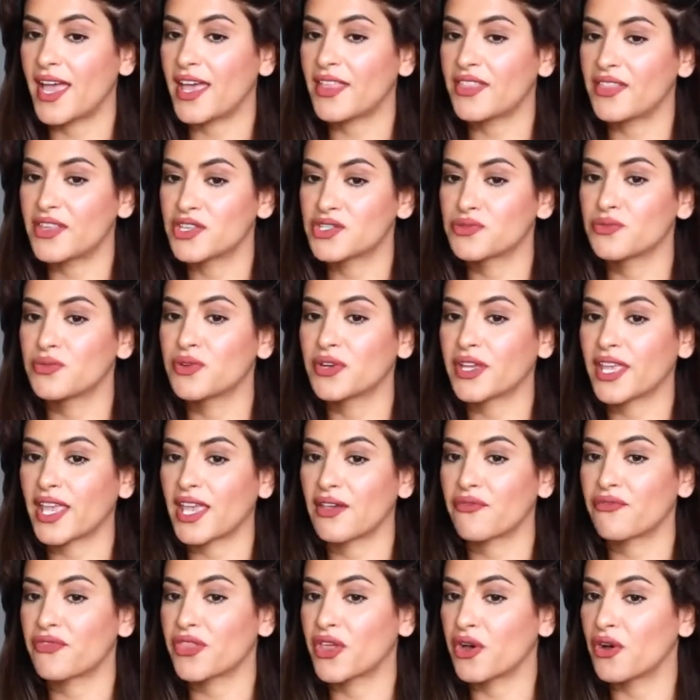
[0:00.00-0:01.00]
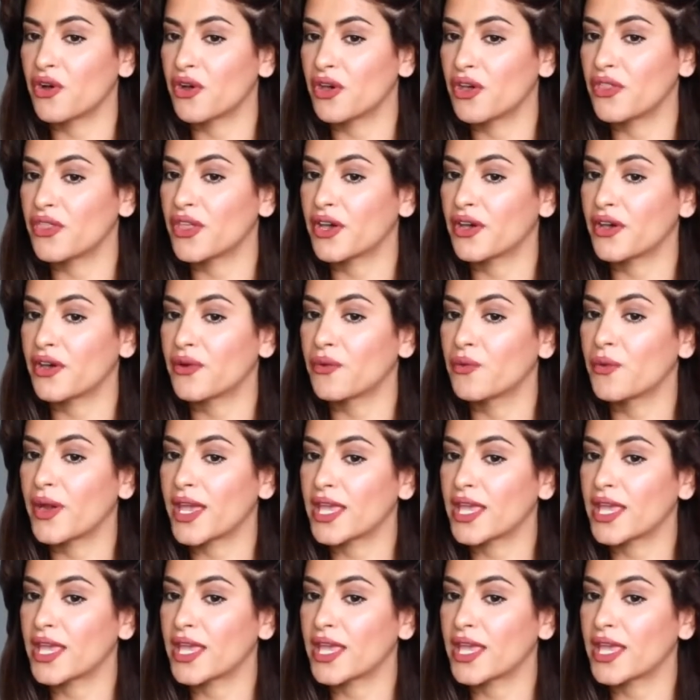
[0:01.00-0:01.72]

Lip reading: and this will give the